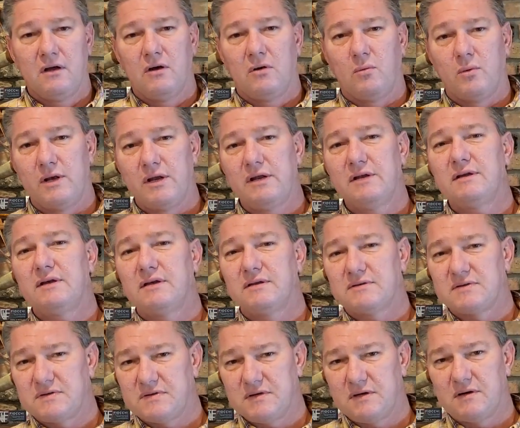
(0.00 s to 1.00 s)
We need to
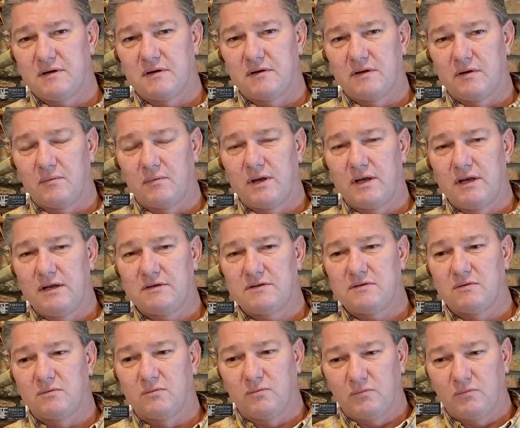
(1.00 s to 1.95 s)
consider that we need to